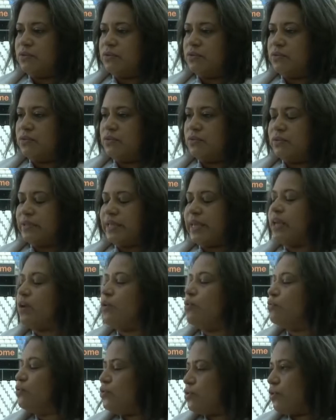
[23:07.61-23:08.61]

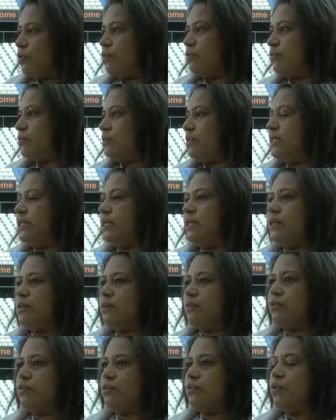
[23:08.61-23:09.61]
governments are
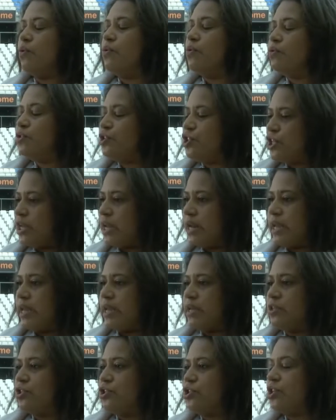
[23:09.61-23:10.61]
very
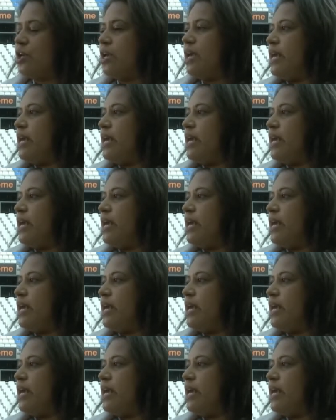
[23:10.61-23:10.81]
conscious